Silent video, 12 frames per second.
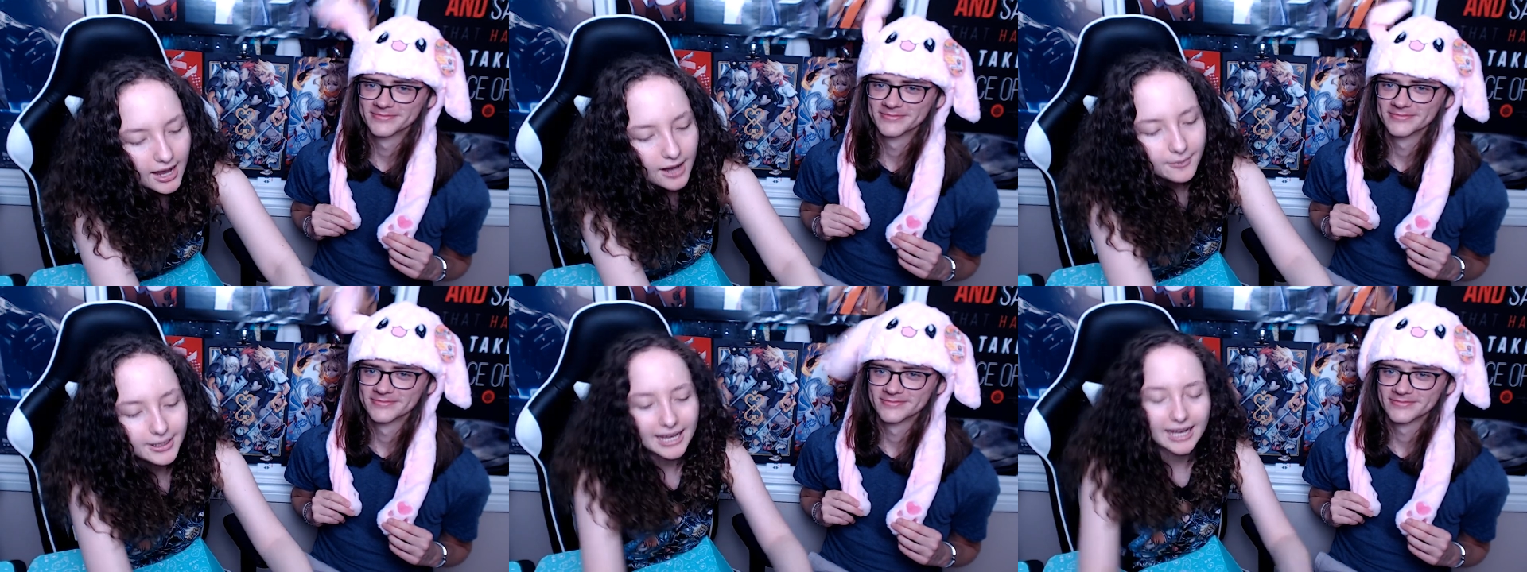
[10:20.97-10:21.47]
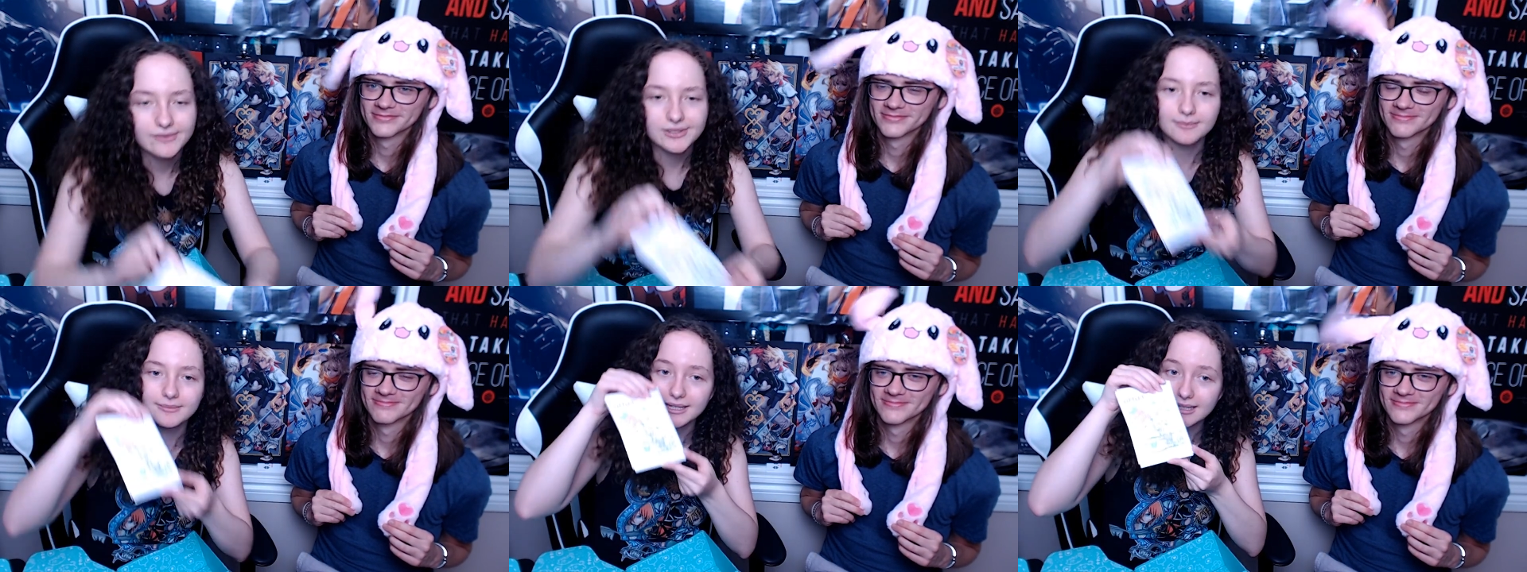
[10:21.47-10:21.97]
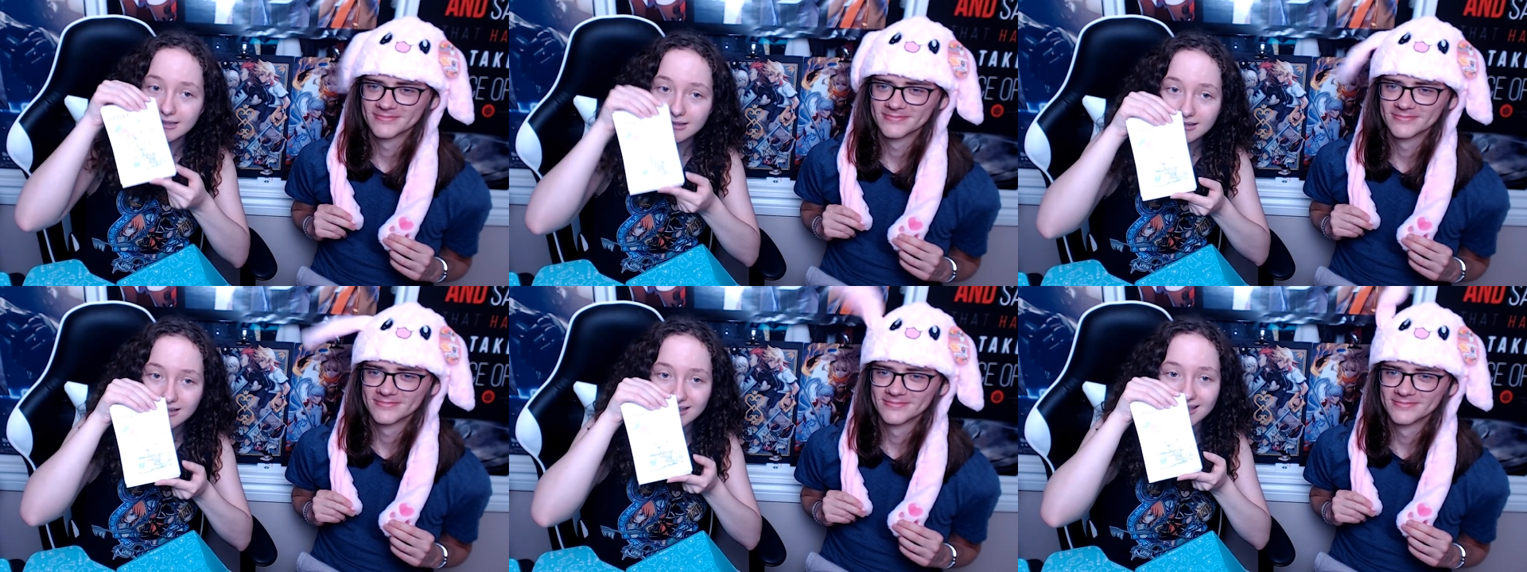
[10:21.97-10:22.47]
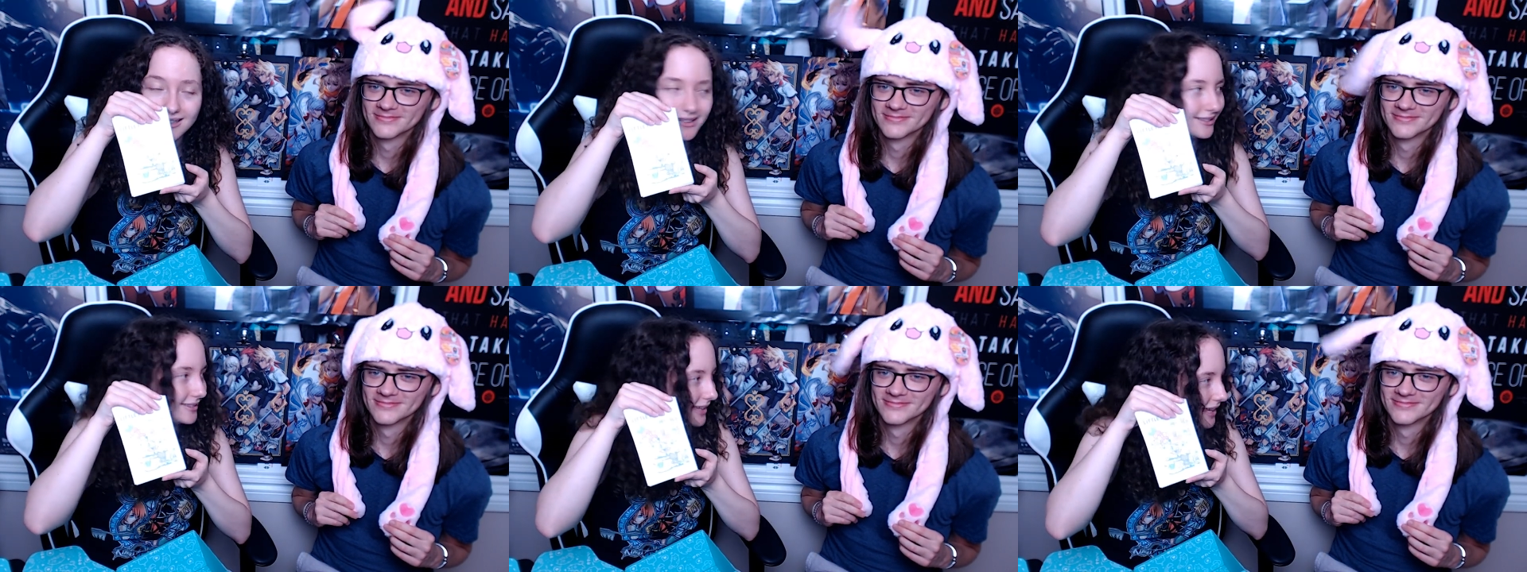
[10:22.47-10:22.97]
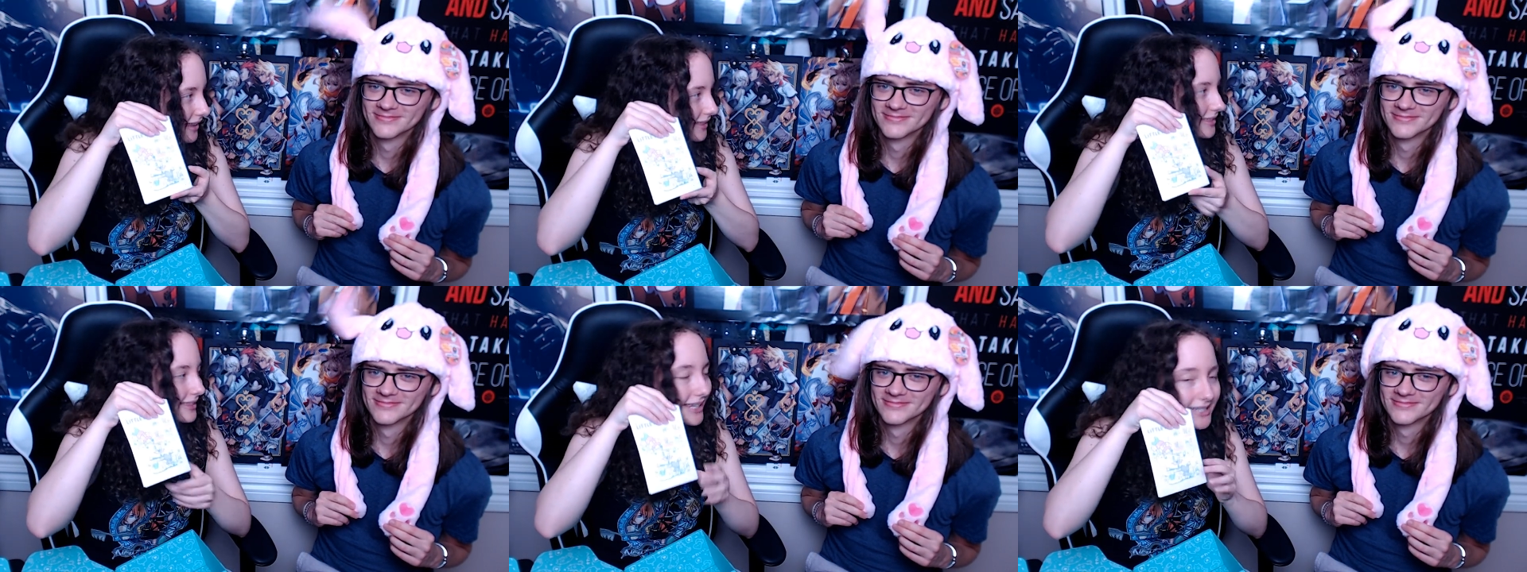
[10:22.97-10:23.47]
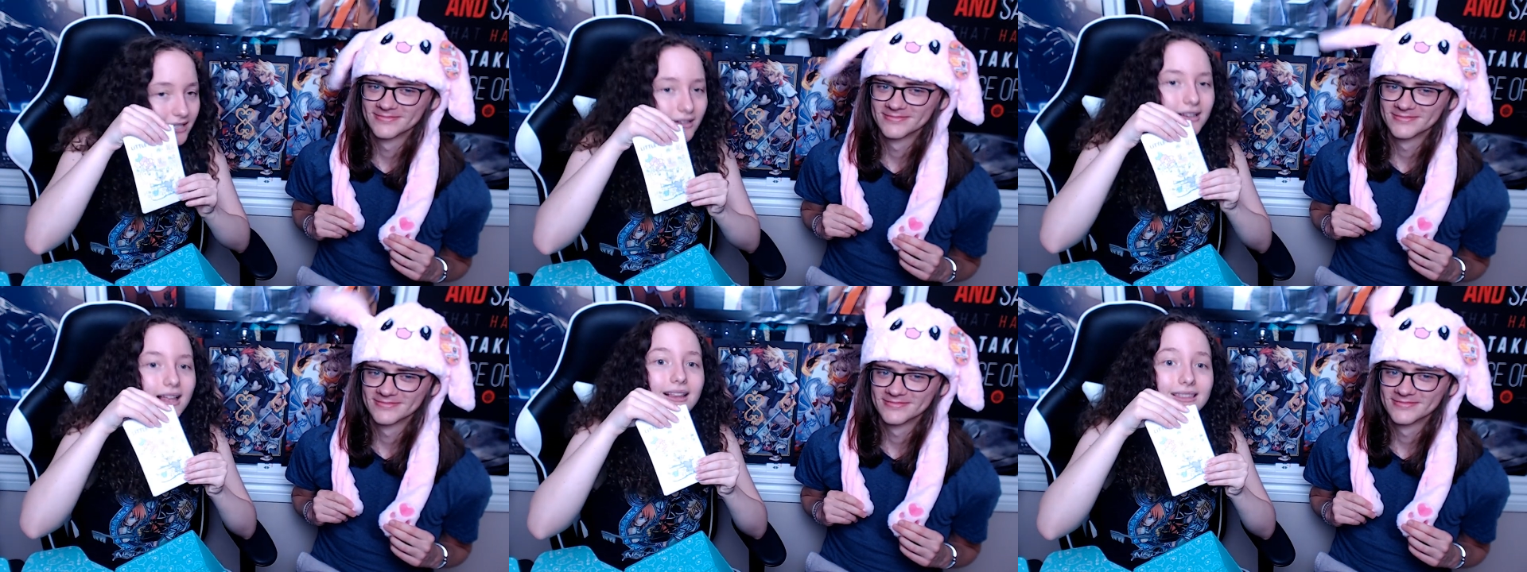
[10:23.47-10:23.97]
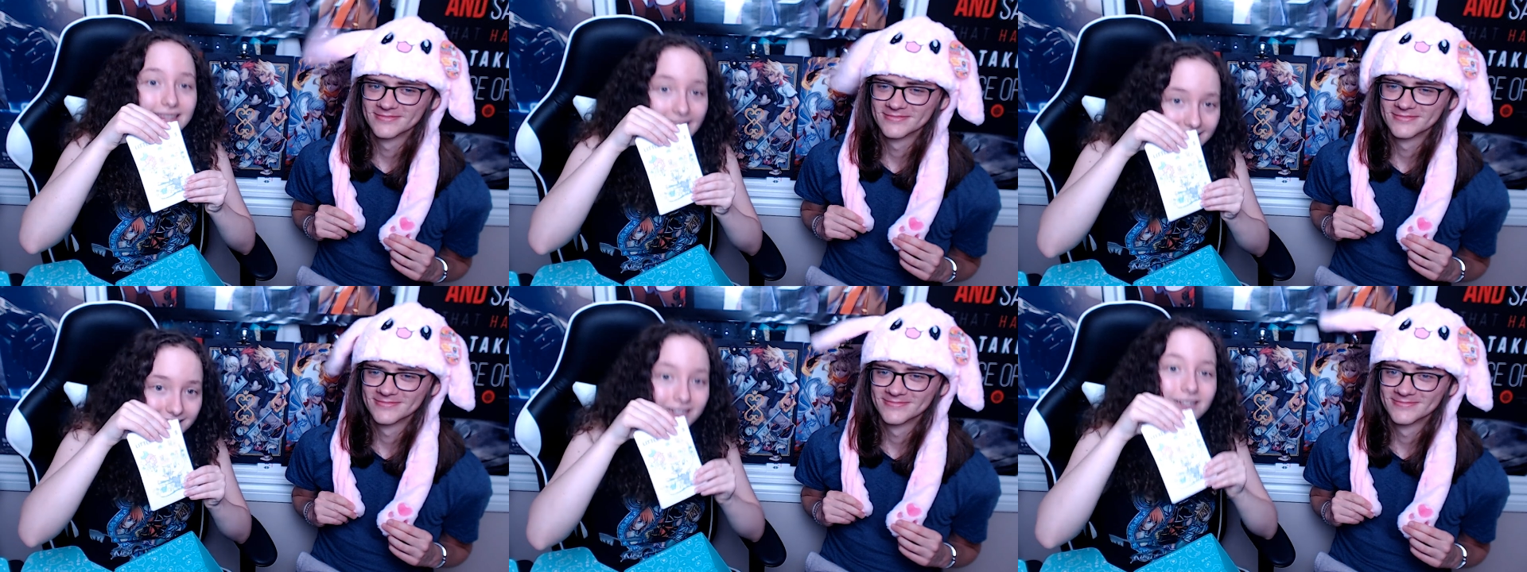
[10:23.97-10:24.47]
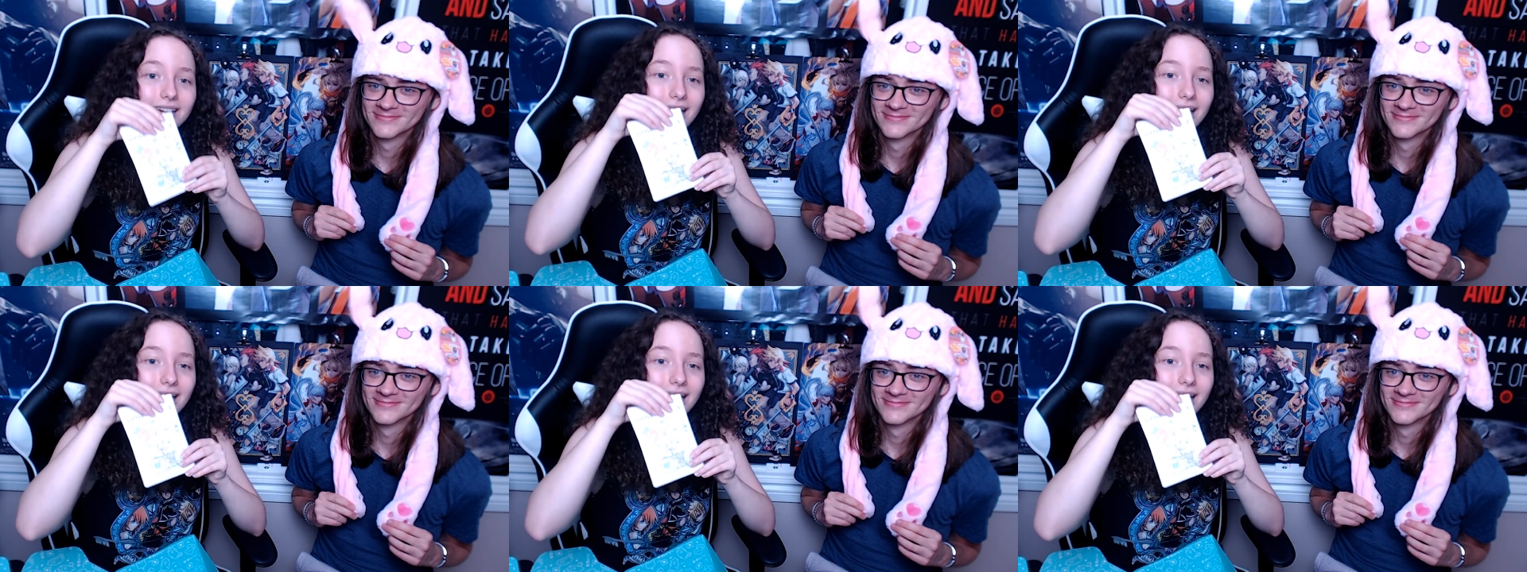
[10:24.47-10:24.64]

Speaker 1: We have some little letter